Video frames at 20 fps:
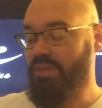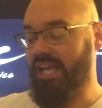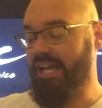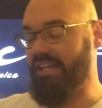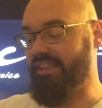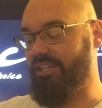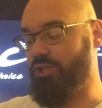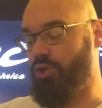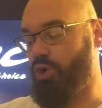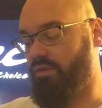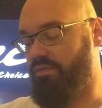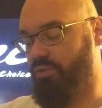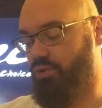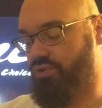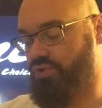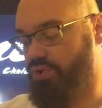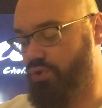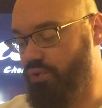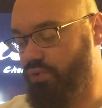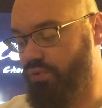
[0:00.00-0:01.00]
and the over
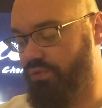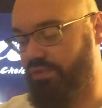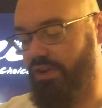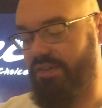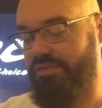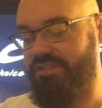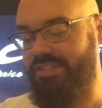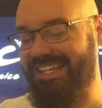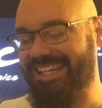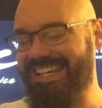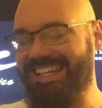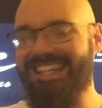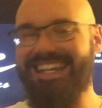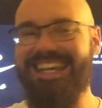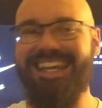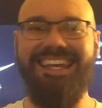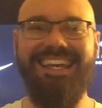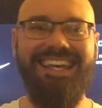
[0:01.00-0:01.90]
215